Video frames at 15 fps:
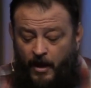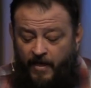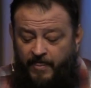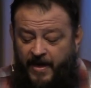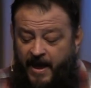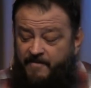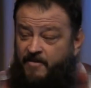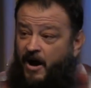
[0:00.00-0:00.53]
They
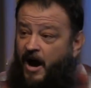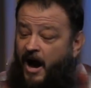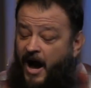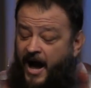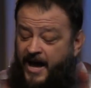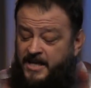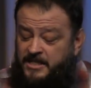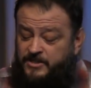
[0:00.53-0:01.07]
have
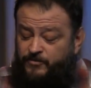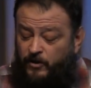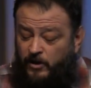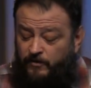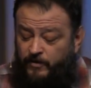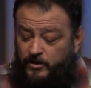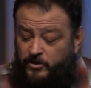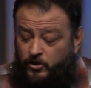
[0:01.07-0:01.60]
eyes full
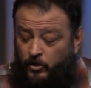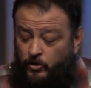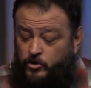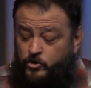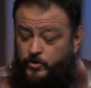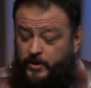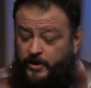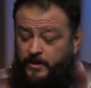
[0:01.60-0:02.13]
of
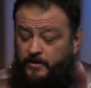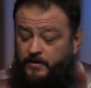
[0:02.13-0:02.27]
adultery,